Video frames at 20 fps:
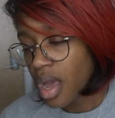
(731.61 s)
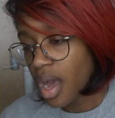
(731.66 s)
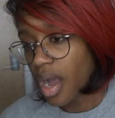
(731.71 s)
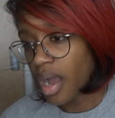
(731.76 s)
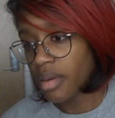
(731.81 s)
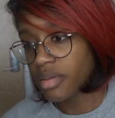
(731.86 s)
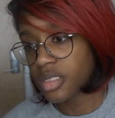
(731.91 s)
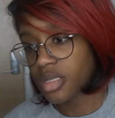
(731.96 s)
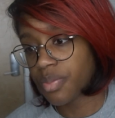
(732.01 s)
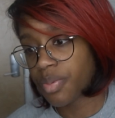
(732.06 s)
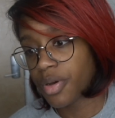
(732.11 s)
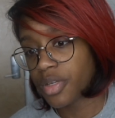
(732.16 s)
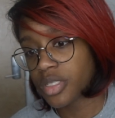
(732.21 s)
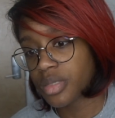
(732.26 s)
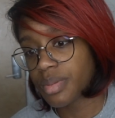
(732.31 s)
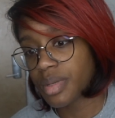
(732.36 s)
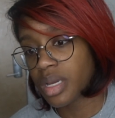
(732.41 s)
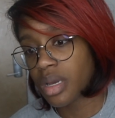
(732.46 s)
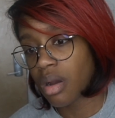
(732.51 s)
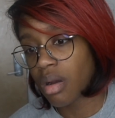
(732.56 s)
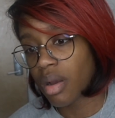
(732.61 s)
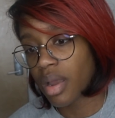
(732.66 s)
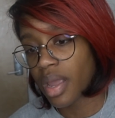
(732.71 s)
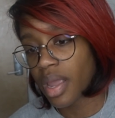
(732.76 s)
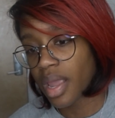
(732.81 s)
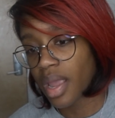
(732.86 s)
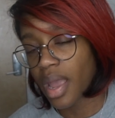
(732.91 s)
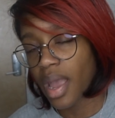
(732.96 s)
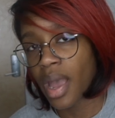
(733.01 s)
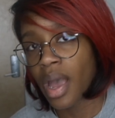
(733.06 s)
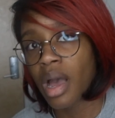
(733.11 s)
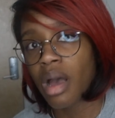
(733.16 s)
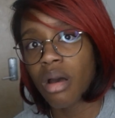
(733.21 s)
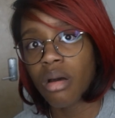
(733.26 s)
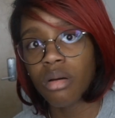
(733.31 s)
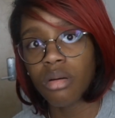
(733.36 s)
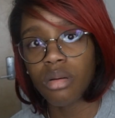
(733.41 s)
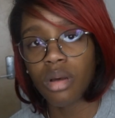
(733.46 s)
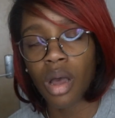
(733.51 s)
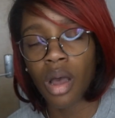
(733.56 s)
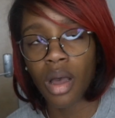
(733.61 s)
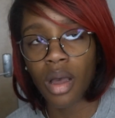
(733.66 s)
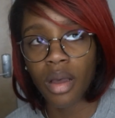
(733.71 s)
I'm supposed to be going out